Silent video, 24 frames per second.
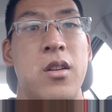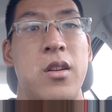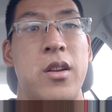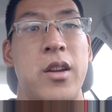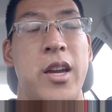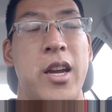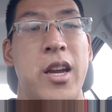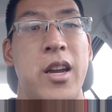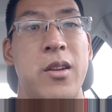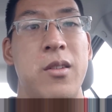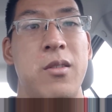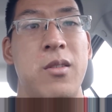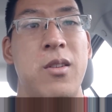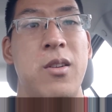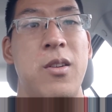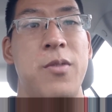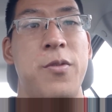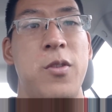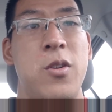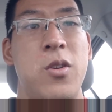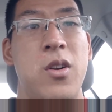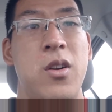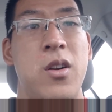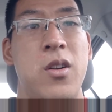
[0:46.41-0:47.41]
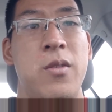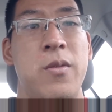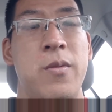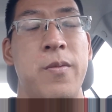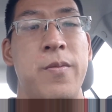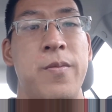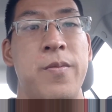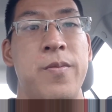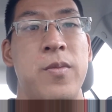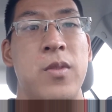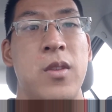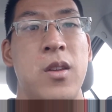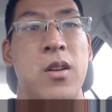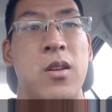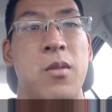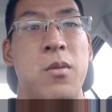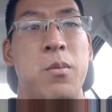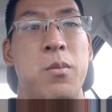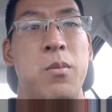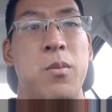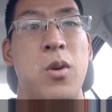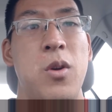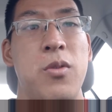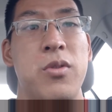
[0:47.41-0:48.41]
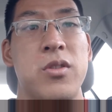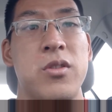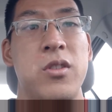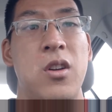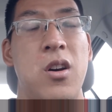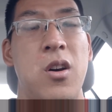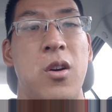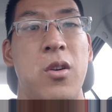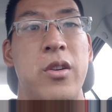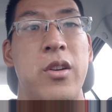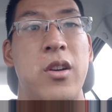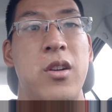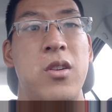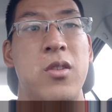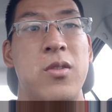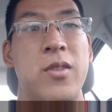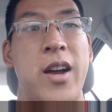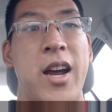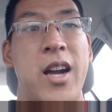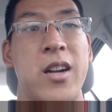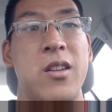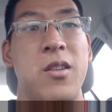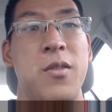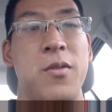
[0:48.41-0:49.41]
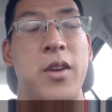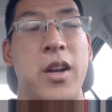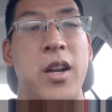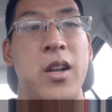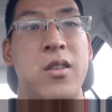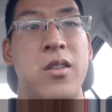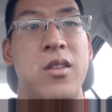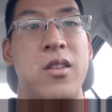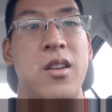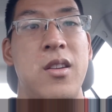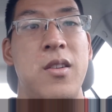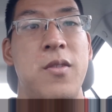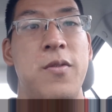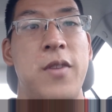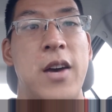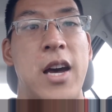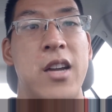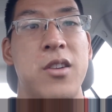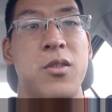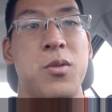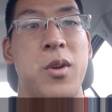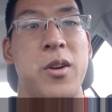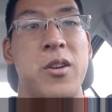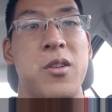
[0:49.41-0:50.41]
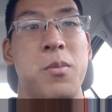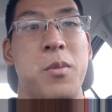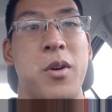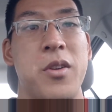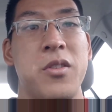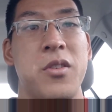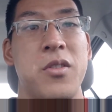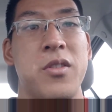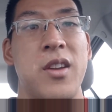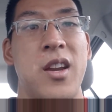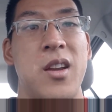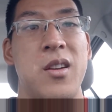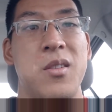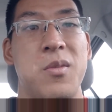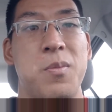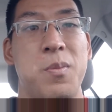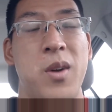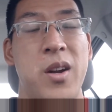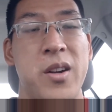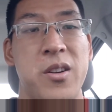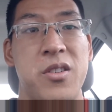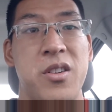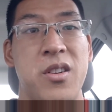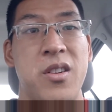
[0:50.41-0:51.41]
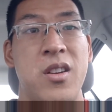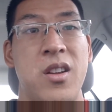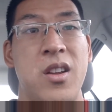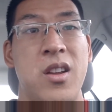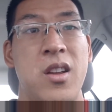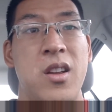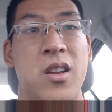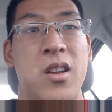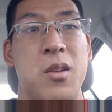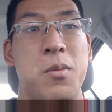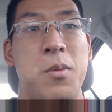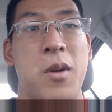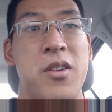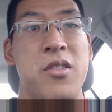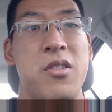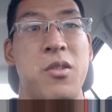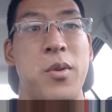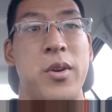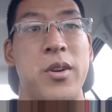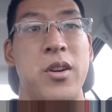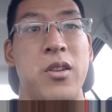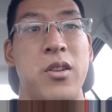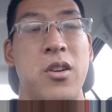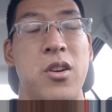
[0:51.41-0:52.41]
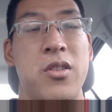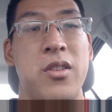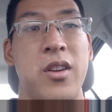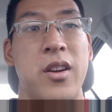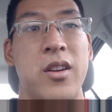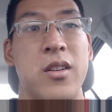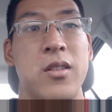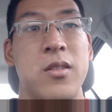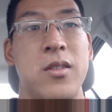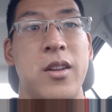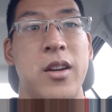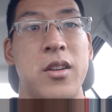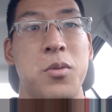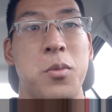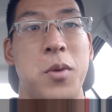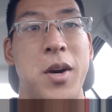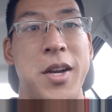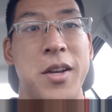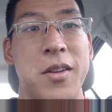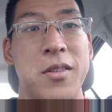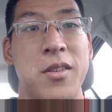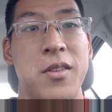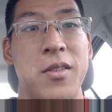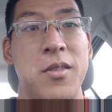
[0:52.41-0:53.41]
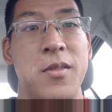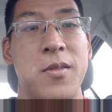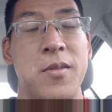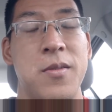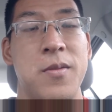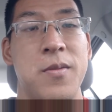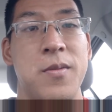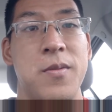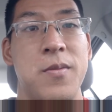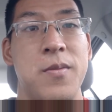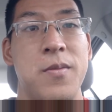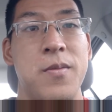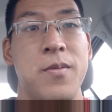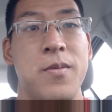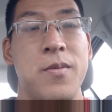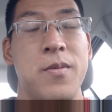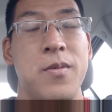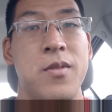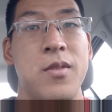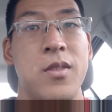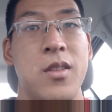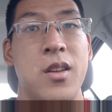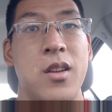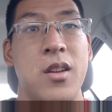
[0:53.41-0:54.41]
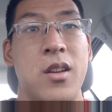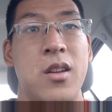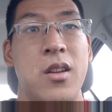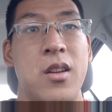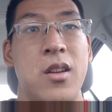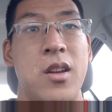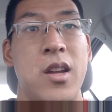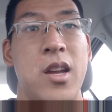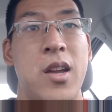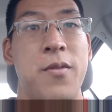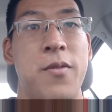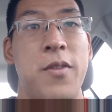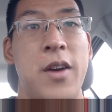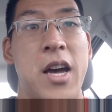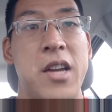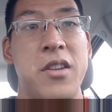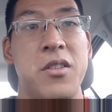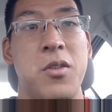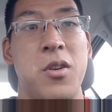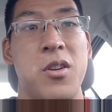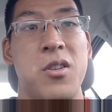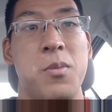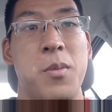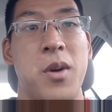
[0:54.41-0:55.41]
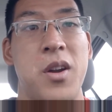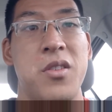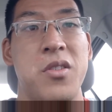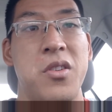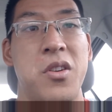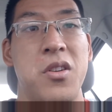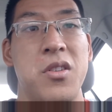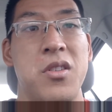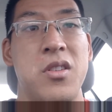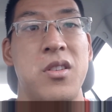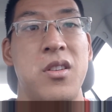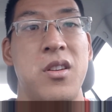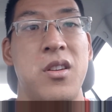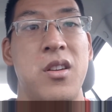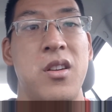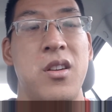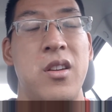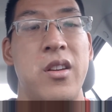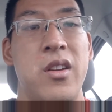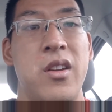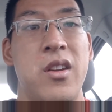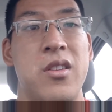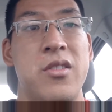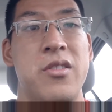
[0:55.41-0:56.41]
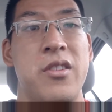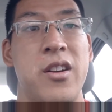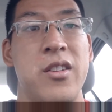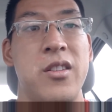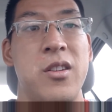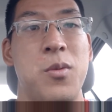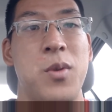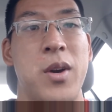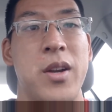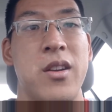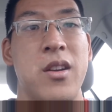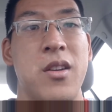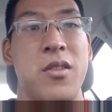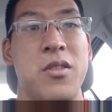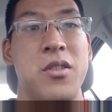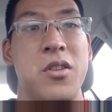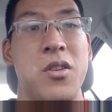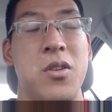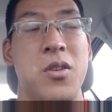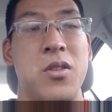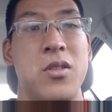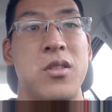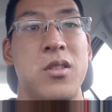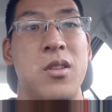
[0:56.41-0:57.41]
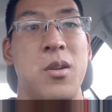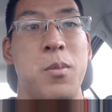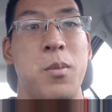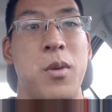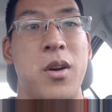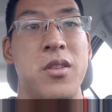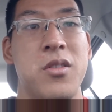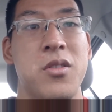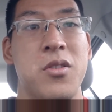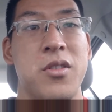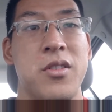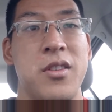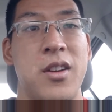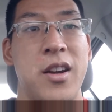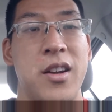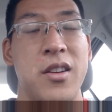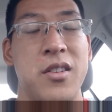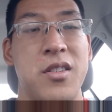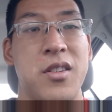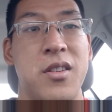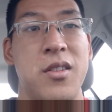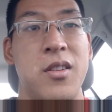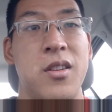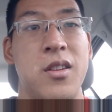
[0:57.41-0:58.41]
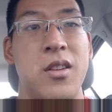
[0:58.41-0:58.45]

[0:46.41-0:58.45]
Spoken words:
And if you move slow, you don't activate the fast twitch muscles as much, especially when you're using less weight. And fast twitch muscles is generally what gives you the muscle size.